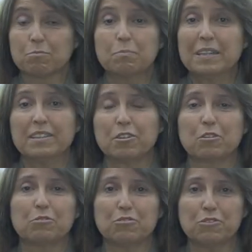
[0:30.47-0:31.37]
Building your
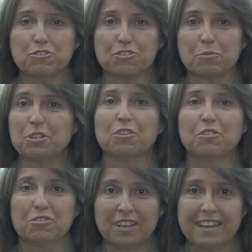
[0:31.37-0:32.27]
own future with your
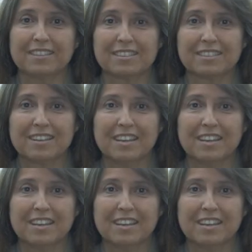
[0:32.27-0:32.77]
own hands,